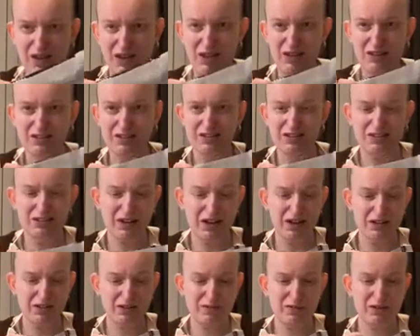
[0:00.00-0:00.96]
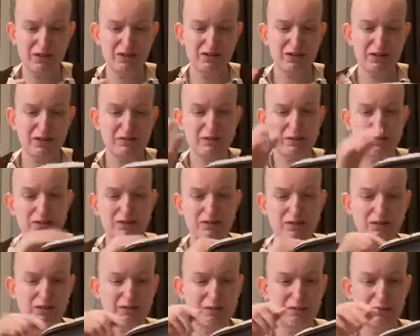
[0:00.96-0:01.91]
Instead of using
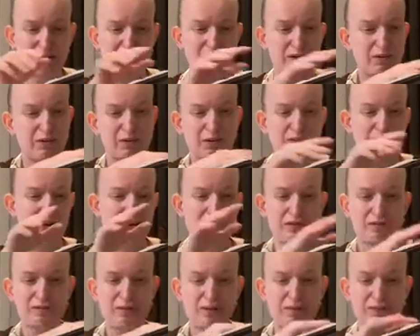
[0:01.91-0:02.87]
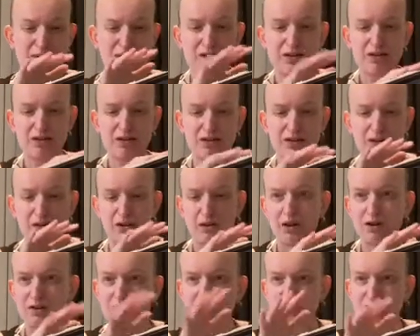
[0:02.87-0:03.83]
butter and putting it all around my baking
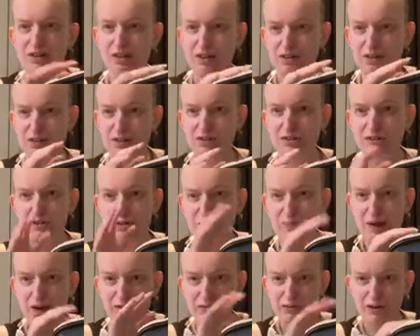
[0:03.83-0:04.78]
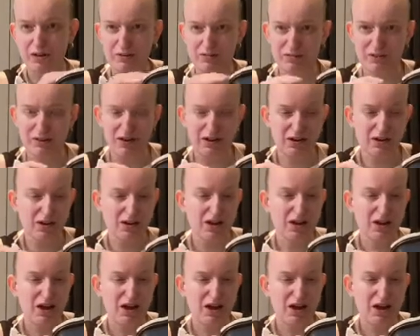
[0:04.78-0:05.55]
loaf tin, this 2-pound loaf tin,